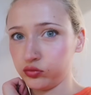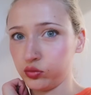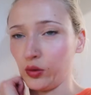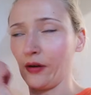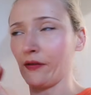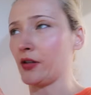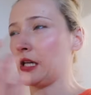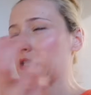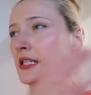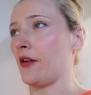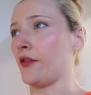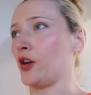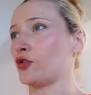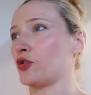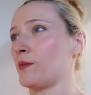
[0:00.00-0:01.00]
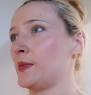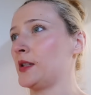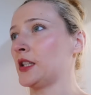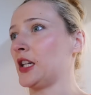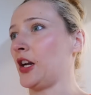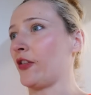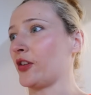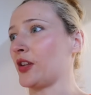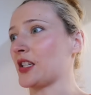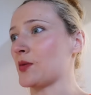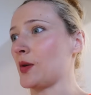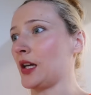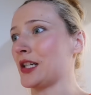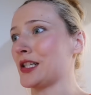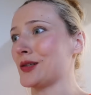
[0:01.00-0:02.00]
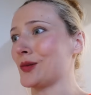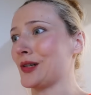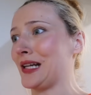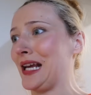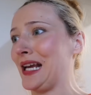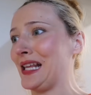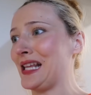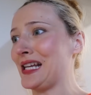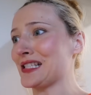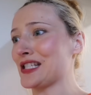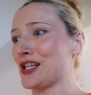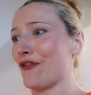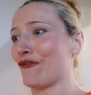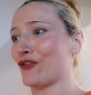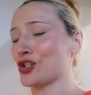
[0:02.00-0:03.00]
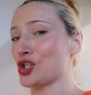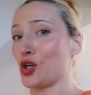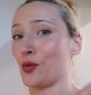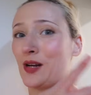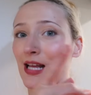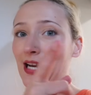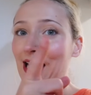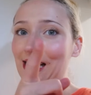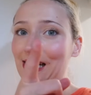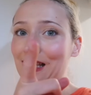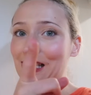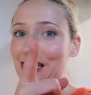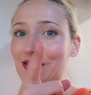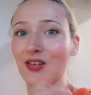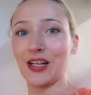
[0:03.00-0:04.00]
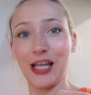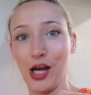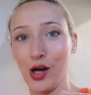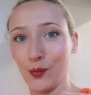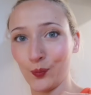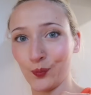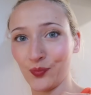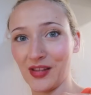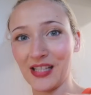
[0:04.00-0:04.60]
We have 700 million other things we gotta do today. That's for sure. We gotta edit this video.